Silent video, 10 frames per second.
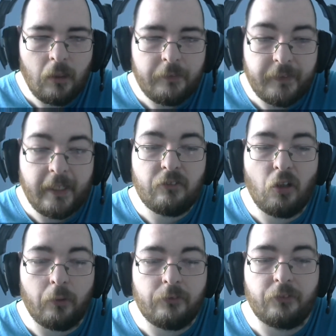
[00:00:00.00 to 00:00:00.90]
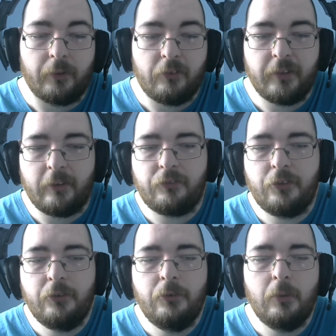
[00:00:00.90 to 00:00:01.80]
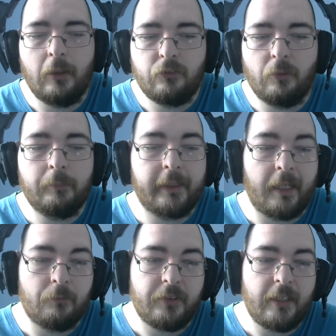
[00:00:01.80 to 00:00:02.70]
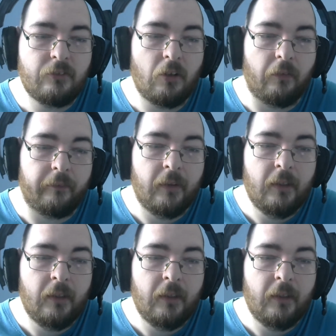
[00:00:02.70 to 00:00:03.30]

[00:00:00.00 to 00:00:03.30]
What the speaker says: Days Gone, sorry. So that's 2 zombie games, Days Gone,